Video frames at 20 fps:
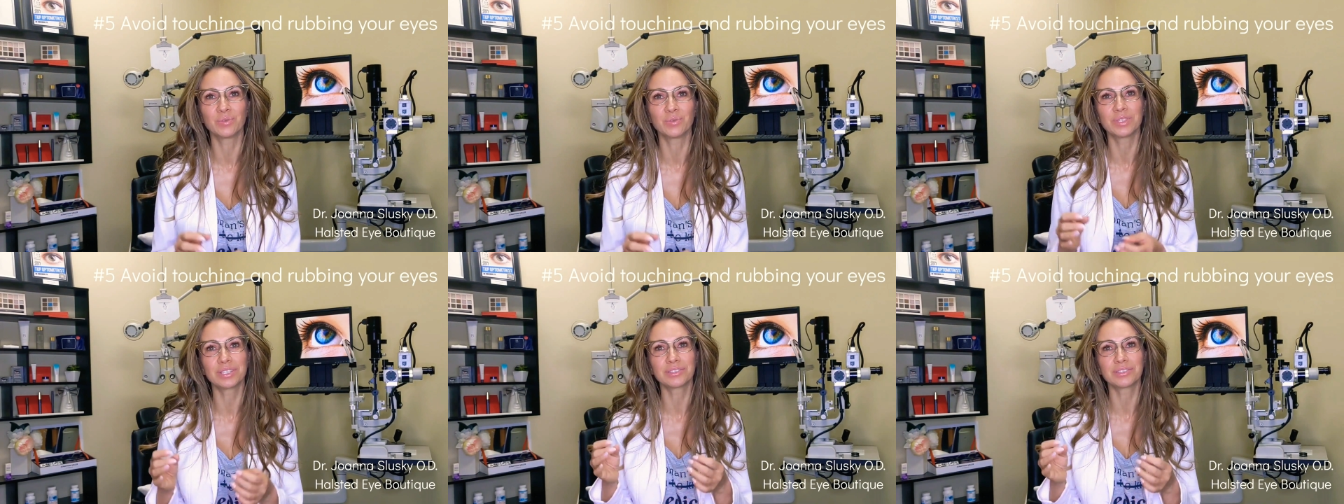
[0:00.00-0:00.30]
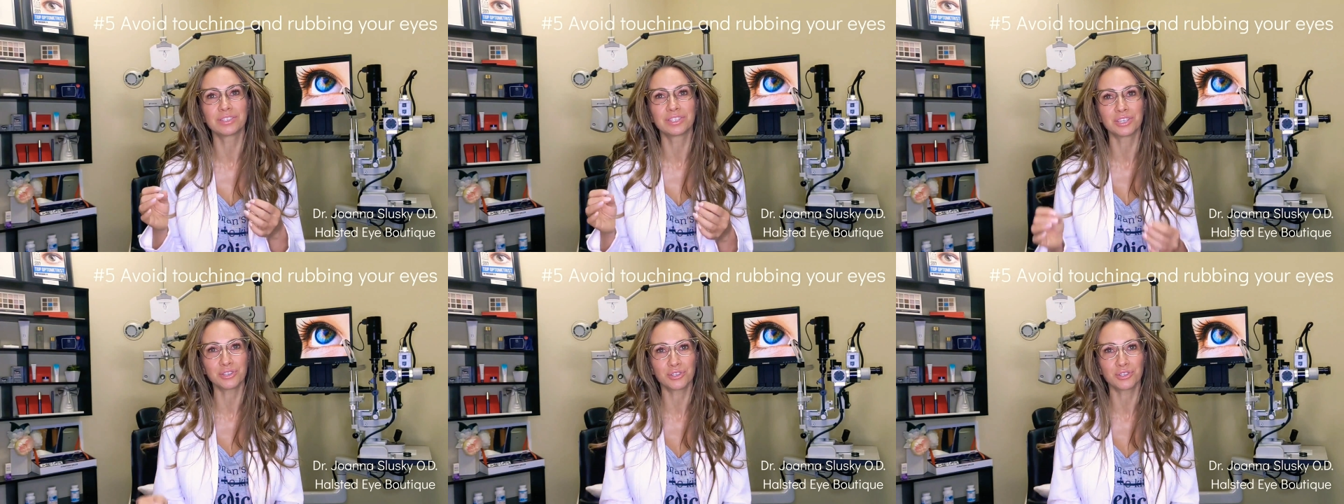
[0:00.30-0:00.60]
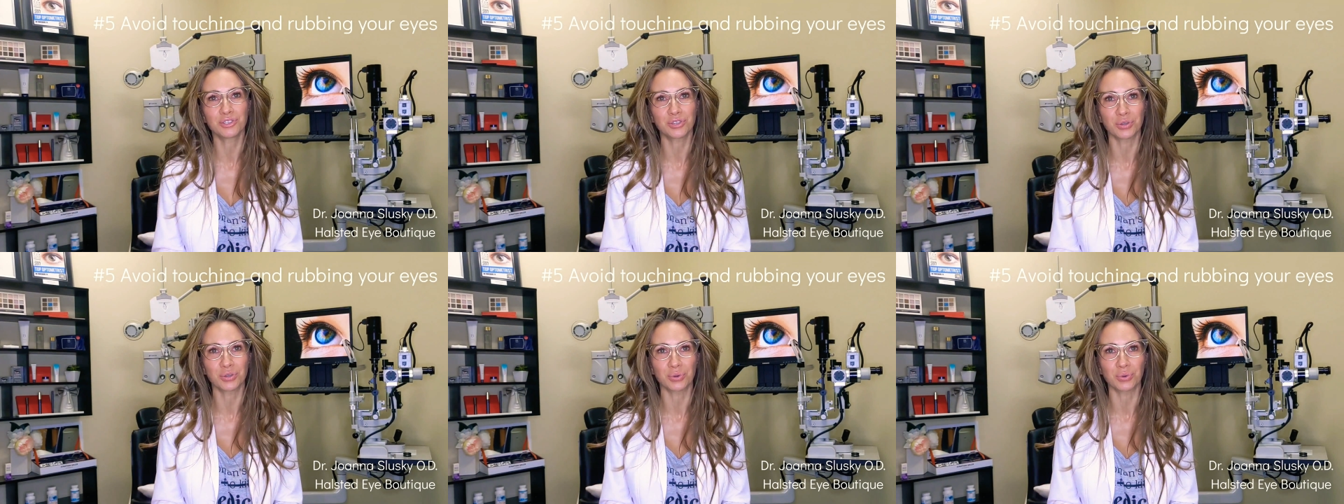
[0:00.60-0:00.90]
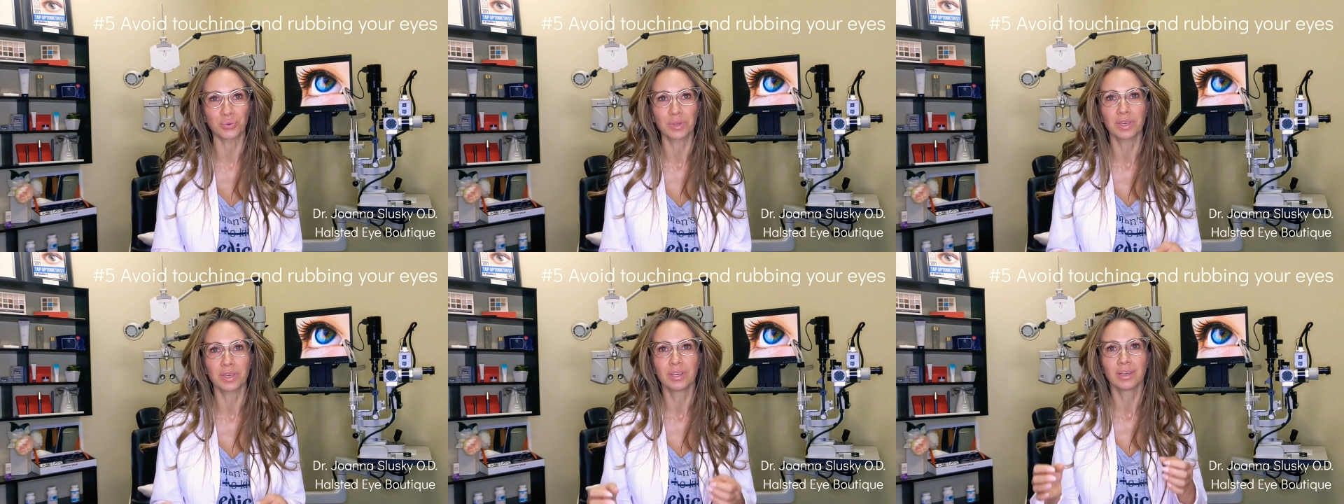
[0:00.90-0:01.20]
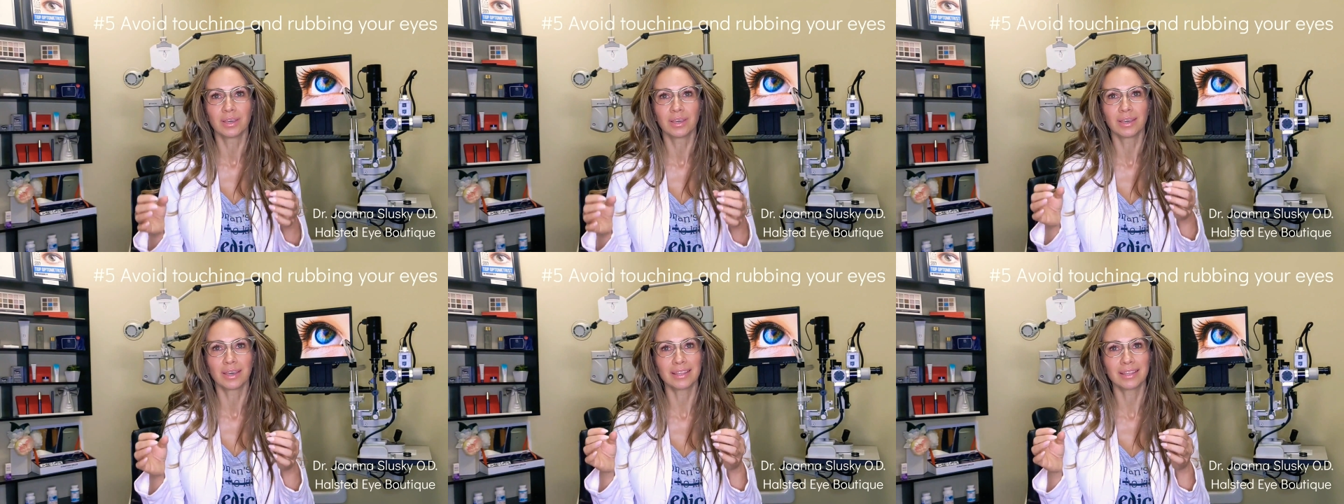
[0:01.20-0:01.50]
use a tissue
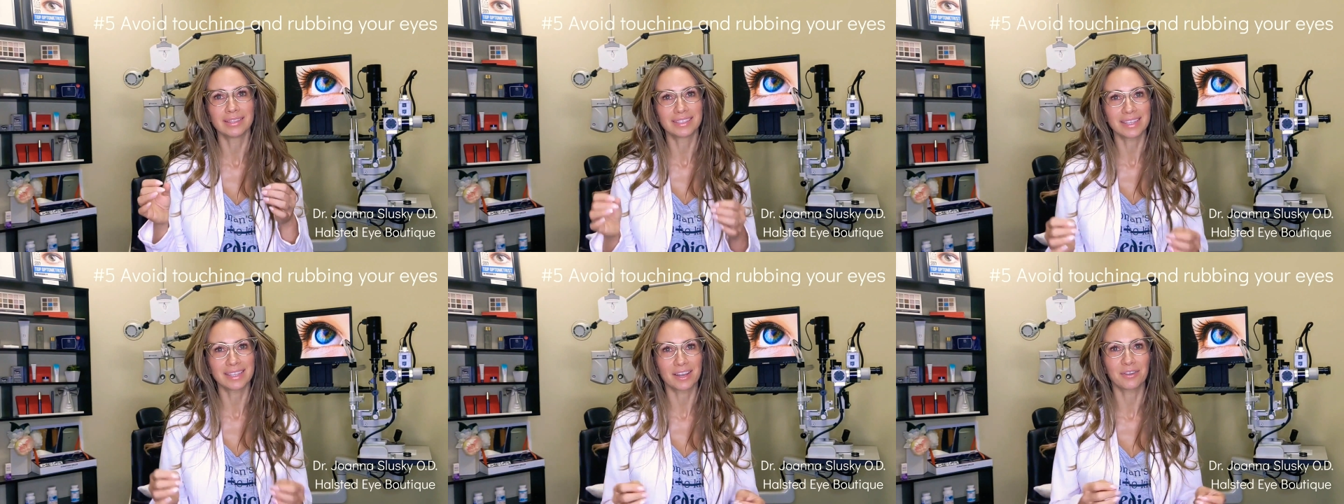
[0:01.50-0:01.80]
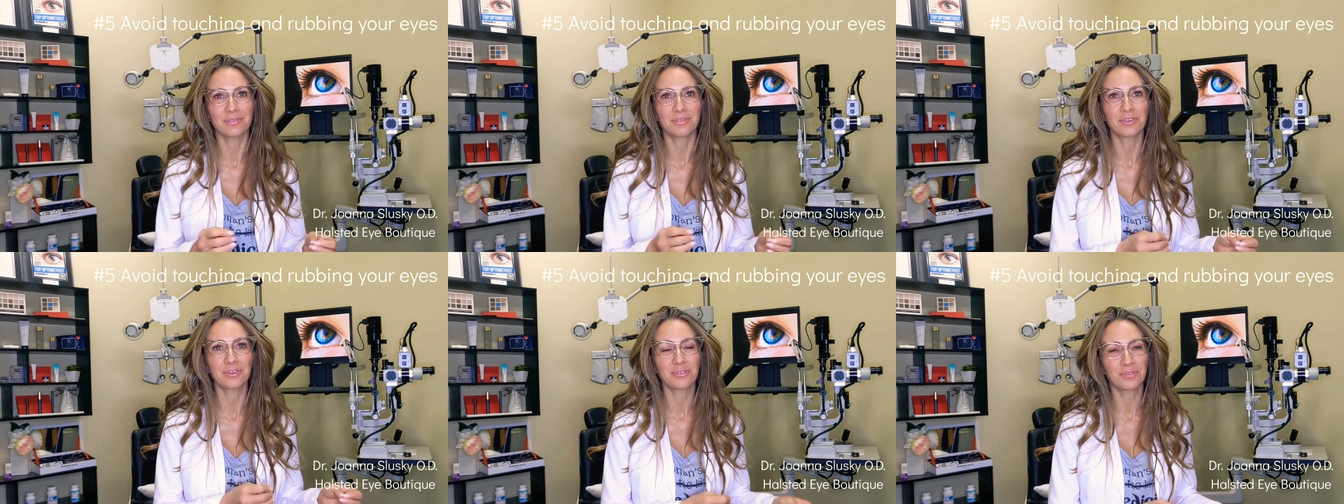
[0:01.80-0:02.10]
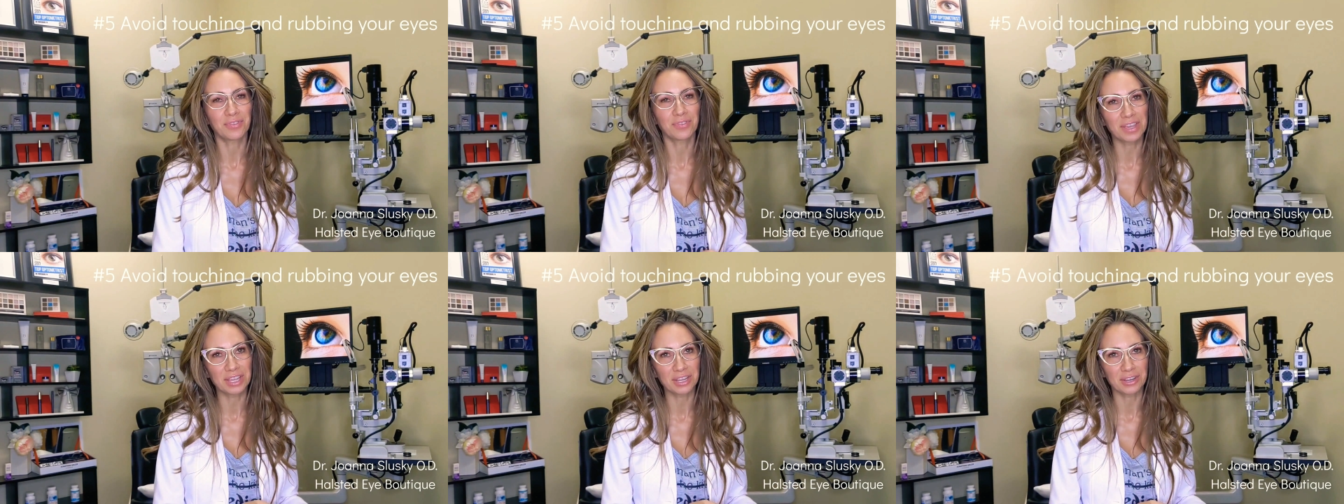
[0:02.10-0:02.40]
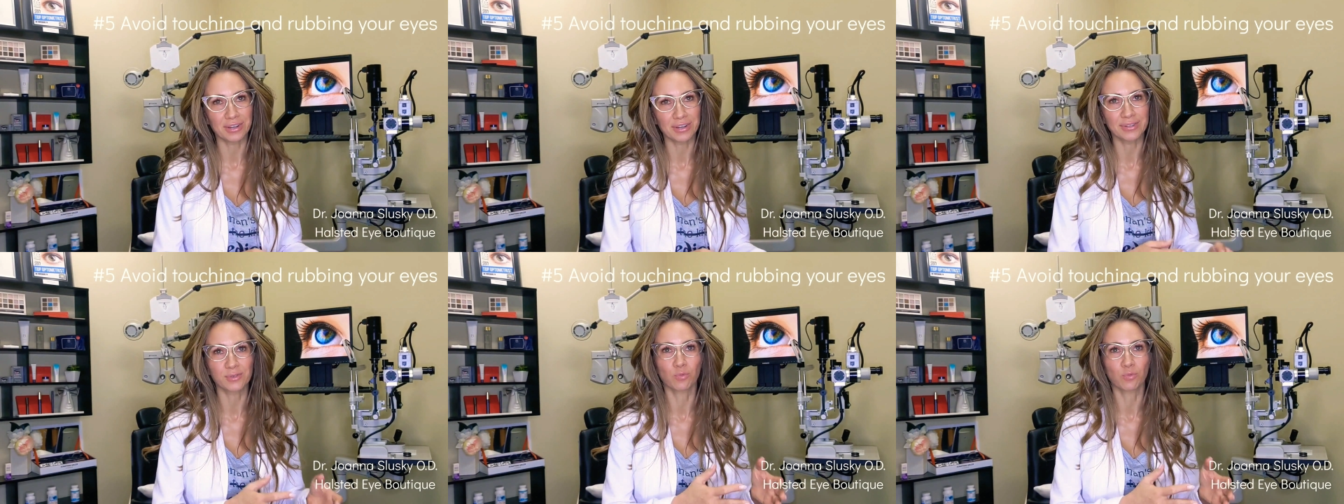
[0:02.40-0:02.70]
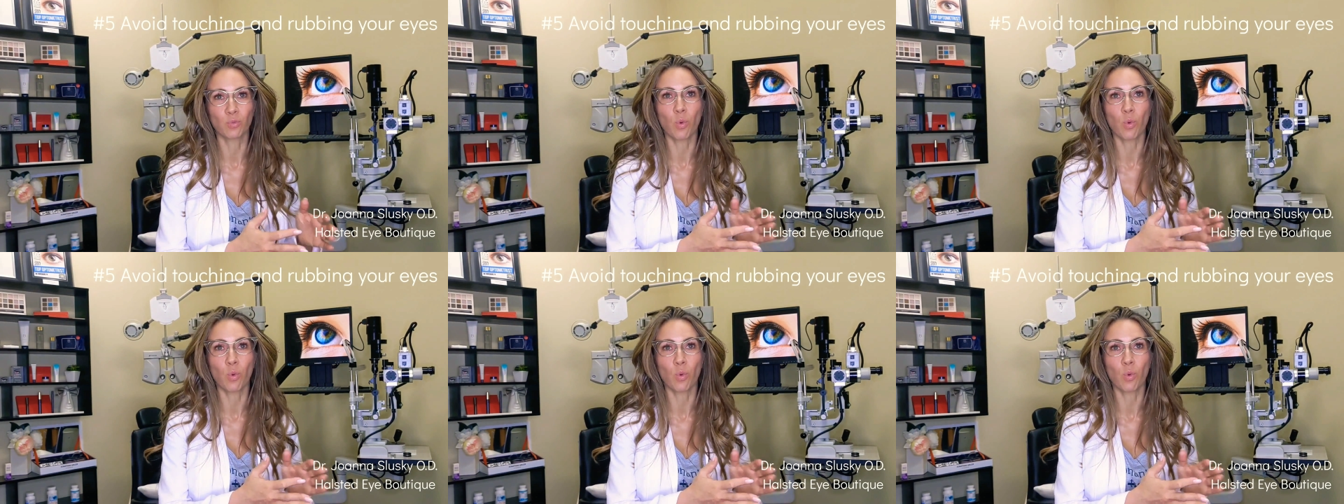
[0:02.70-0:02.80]
instead of your fingers.